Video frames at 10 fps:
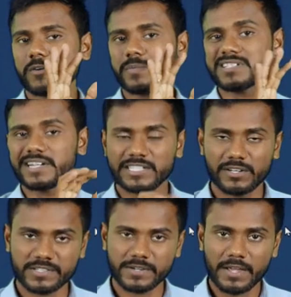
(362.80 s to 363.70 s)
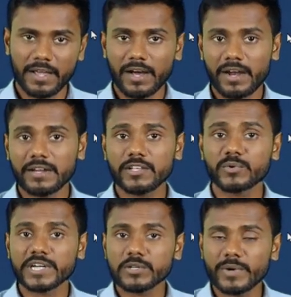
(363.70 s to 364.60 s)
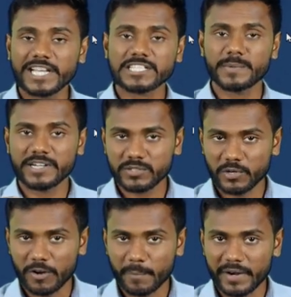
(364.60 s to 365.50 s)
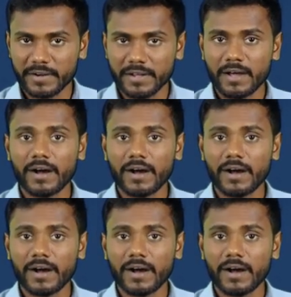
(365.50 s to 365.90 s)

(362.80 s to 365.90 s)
rupees 30,000. And you need to explain to the government